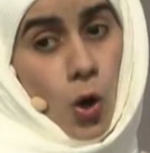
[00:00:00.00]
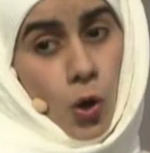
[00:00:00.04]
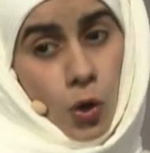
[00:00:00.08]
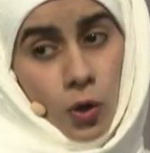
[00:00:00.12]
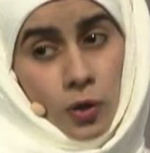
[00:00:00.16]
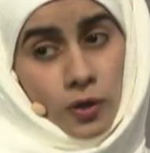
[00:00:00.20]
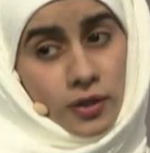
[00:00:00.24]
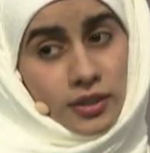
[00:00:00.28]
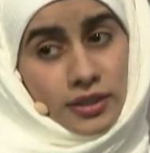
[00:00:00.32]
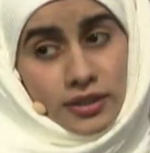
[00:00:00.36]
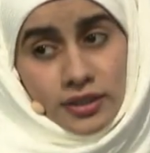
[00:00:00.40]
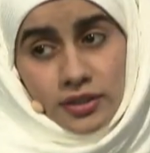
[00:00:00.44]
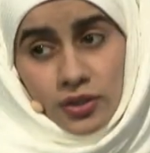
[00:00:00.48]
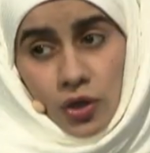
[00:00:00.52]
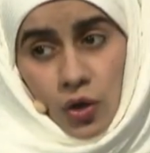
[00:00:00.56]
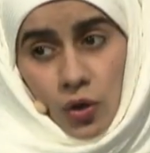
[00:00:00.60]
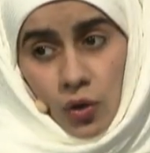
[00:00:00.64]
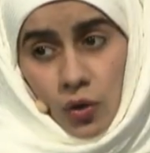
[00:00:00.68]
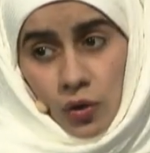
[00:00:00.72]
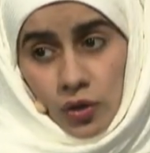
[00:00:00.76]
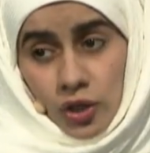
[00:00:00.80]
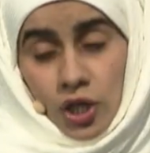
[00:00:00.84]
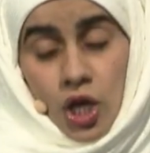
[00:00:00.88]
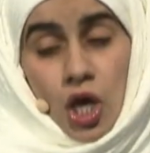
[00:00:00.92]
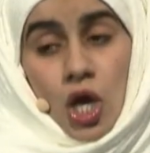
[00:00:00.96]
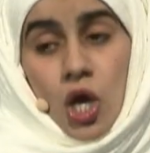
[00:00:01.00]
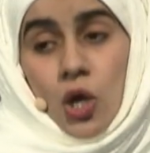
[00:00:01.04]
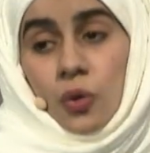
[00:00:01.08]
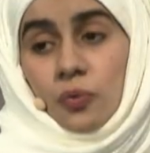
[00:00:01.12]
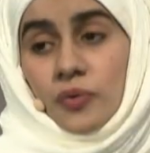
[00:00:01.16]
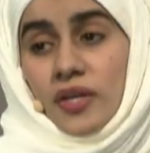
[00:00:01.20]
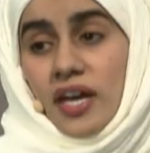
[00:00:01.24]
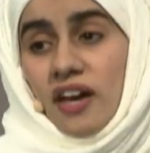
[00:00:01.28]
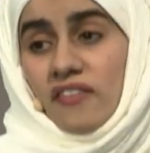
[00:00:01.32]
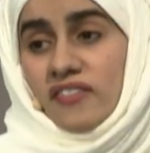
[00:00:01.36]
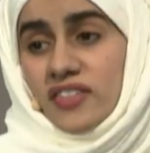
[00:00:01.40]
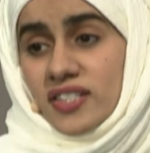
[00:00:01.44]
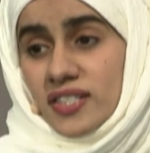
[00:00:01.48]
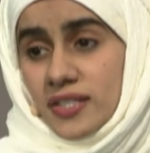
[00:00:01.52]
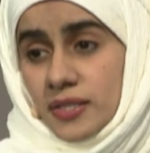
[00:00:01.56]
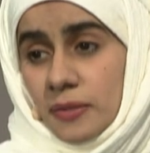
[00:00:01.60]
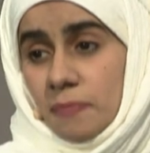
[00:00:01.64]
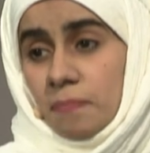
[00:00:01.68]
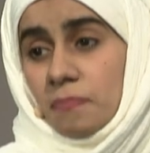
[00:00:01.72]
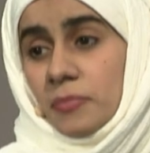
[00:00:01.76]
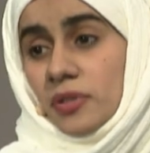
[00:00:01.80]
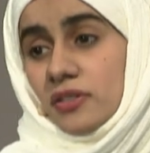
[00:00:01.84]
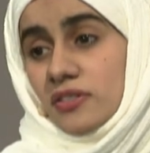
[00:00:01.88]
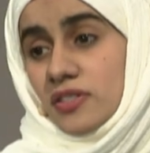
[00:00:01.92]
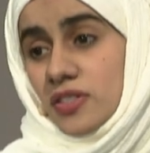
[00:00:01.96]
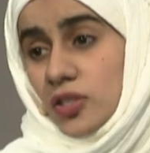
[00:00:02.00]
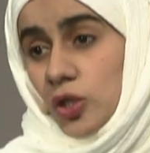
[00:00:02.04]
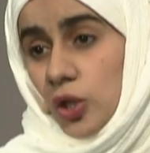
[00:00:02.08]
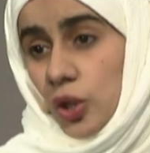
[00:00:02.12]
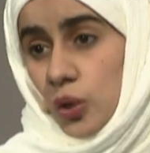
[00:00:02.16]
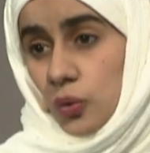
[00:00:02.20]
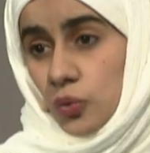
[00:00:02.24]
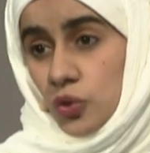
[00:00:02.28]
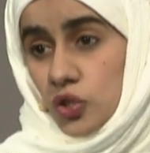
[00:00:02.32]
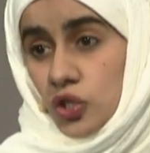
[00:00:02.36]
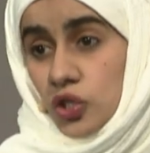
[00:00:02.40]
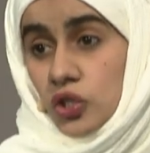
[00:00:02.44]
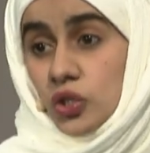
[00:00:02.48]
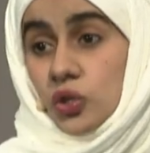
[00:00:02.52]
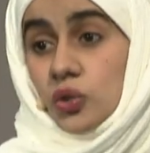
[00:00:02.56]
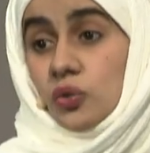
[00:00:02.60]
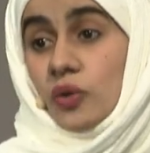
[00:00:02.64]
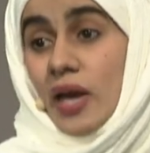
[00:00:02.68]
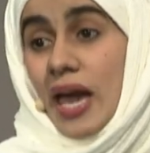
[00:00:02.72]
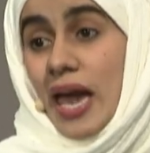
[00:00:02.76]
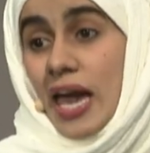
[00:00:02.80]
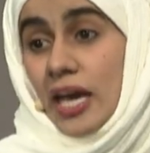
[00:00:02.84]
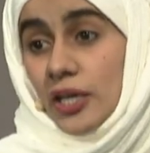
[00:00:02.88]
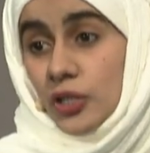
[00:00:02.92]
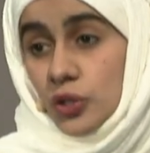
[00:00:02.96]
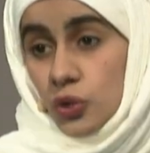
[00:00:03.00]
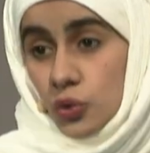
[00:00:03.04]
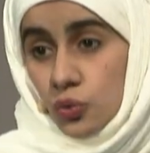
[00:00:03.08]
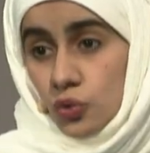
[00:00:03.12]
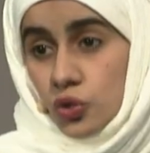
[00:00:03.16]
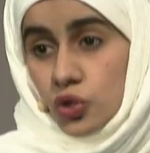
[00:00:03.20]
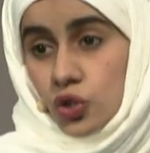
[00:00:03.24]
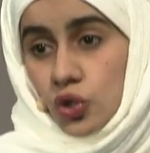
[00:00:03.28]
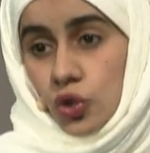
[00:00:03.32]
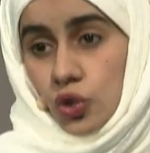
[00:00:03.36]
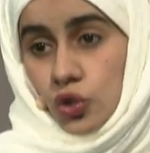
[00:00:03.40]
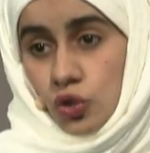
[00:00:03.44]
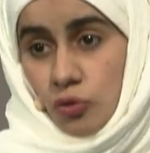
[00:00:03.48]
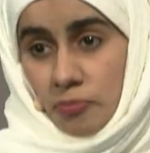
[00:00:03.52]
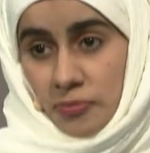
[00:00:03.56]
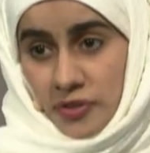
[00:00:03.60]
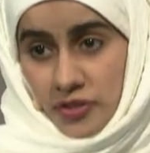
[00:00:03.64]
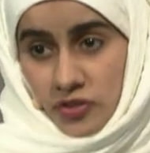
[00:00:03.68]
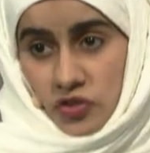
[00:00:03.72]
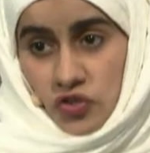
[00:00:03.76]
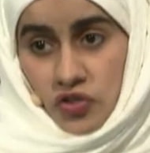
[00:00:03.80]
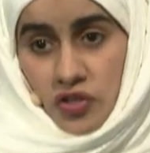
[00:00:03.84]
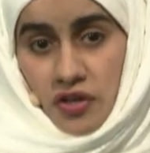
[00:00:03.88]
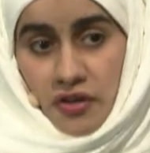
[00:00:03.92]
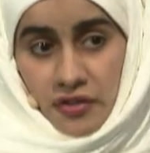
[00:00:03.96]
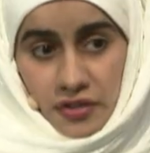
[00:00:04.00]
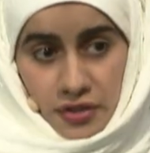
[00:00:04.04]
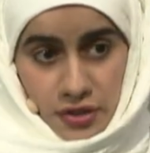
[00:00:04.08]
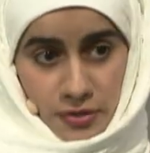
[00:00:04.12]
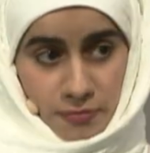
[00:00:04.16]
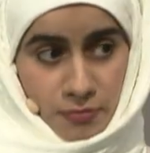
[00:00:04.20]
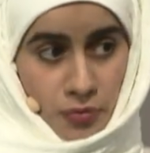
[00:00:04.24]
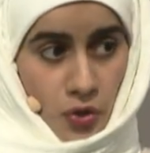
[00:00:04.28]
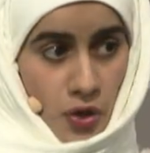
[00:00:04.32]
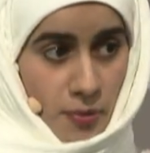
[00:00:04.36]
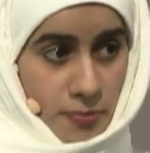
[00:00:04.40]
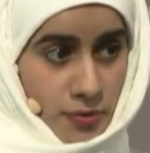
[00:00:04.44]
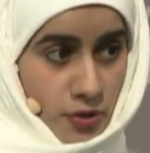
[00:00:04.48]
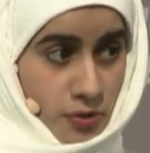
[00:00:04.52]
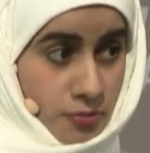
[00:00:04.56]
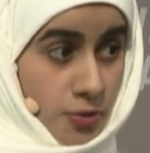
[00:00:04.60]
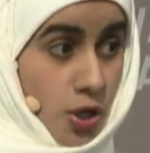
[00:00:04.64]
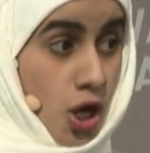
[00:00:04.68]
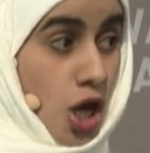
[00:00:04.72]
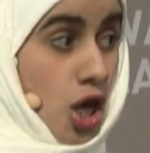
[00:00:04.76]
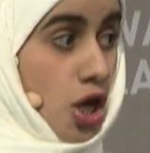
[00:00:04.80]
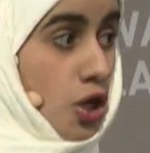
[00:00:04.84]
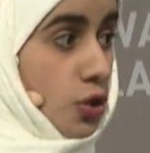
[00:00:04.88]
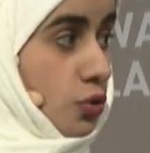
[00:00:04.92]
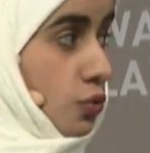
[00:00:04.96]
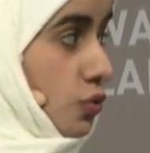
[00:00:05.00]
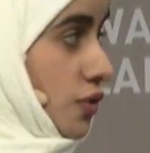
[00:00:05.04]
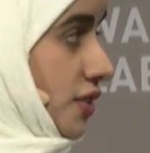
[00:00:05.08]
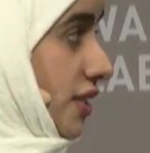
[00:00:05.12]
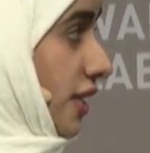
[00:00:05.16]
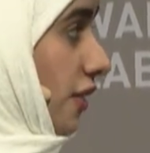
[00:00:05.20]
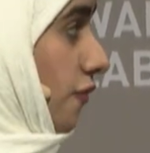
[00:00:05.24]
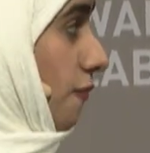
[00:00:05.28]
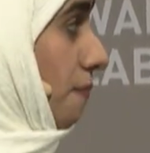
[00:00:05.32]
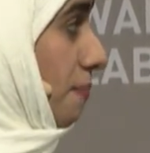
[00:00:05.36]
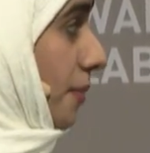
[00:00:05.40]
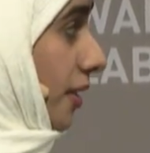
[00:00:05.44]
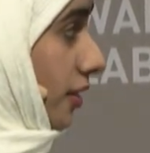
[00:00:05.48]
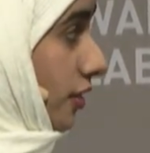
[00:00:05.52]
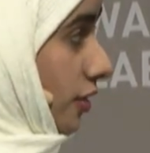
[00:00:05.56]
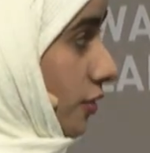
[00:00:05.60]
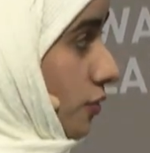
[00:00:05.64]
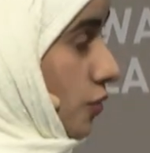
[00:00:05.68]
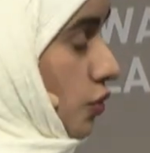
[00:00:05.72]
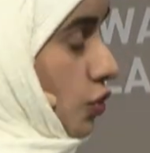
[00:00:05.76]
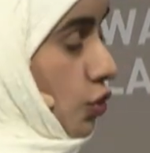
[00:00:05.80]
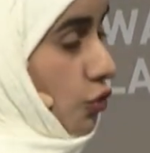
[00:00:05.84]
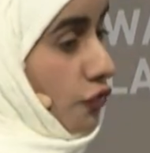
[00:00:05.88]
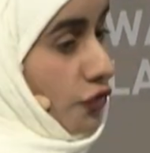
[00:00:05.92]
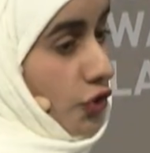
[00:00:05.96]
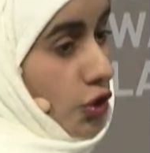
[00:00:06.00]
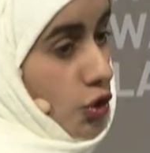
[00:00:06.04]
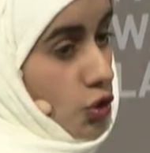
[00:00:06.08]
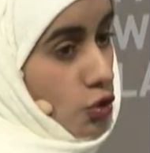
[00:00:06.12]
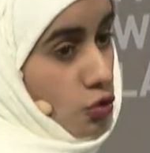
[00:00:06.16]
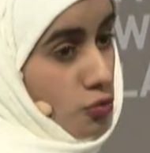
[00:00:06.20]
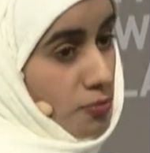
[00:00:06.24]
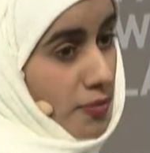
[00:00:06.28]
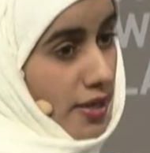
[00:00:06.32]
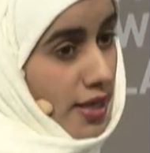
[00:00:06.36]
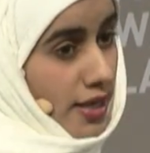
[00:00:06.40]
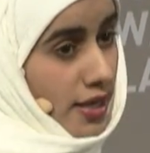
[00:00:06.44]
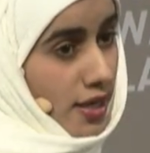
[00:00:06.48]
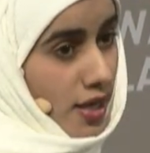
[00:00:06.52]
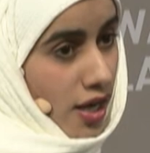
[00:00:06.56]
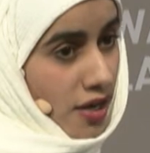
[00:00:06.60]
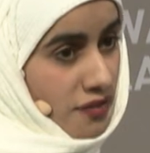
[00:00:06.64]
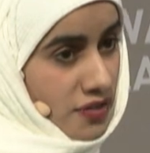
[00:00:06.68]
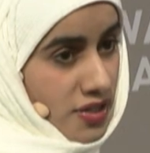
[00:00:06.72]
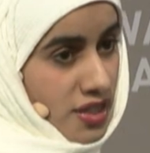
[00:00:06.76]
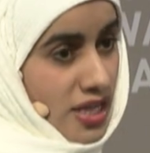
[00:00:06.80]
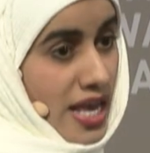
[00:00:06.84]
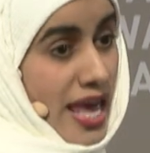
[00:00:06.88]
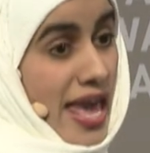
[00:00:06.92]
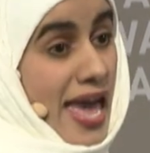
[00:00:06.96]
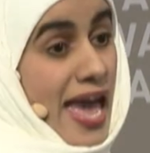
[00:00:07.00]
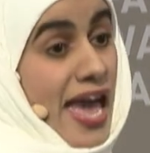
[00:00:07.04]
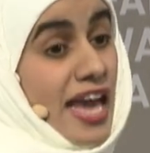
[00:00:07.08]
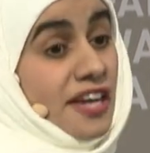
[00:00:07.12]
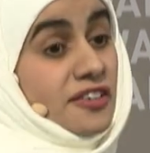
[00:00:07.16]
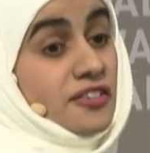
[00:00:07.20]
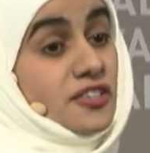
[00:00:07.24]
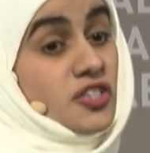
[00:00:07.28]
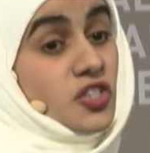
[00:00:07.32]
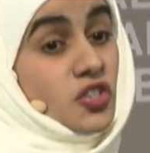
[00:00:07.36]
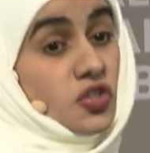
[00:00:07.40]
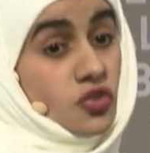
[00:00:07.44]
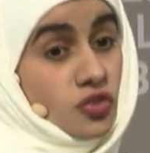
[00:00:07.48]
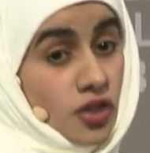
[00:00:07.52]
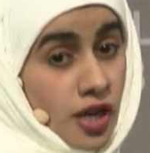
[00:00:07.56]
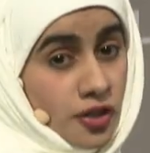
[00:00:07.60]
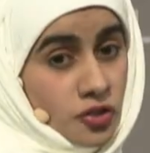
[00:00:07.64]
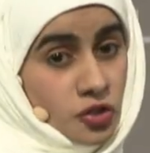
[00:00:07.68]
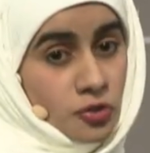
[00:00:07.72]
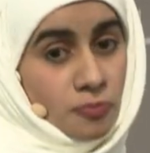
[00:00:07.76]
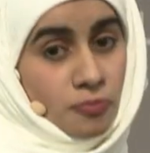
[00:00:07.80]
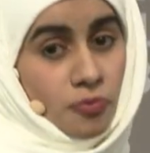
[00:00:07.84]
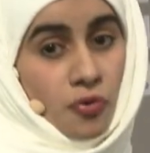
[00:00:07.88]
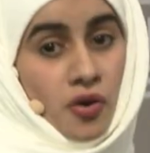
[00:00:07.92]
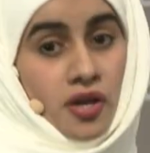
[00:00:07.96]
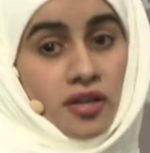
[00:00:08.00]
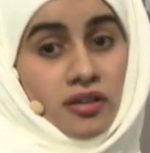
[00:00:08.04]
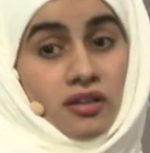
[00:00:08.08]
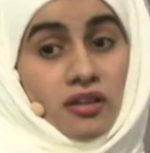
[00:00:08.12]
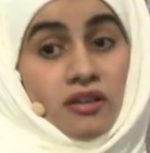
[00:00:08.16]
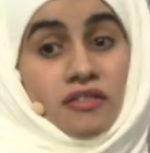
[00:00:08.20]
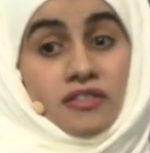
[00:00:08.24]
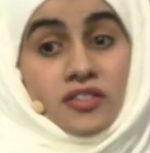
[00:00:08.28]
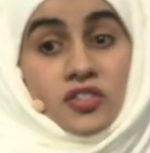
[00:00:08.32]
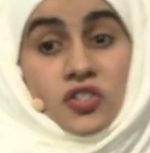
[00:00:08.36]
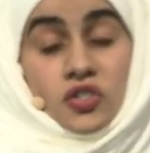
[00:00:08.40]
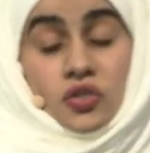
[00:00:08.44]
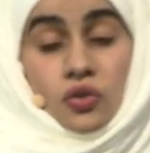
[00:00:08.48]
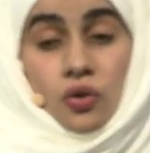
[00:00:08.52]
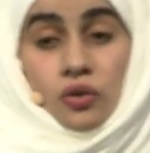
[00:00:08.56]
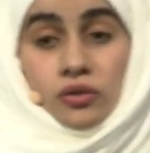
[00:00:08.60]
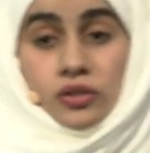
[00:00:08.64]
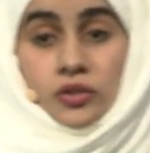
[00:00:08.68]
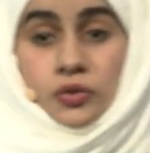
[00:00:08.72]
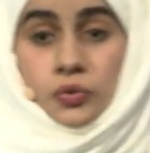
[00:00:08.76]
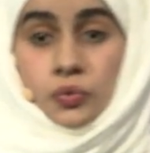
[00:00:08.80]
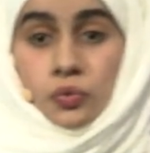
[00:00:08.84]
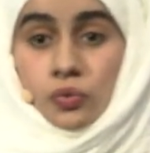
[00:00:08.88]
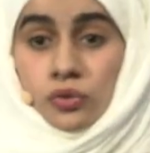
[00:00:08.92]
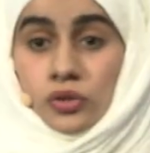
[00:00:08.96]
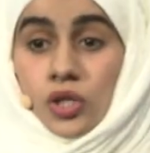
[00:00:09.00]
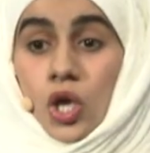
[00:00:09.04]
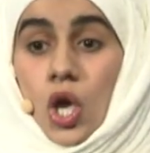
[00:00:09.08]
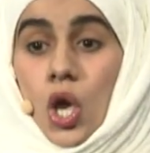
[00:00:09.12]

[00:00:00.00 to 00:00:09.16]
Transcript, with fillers: All in all, we have a simple solution to a huge humanitarian problem to save millions of human lives and start breaking the solid wall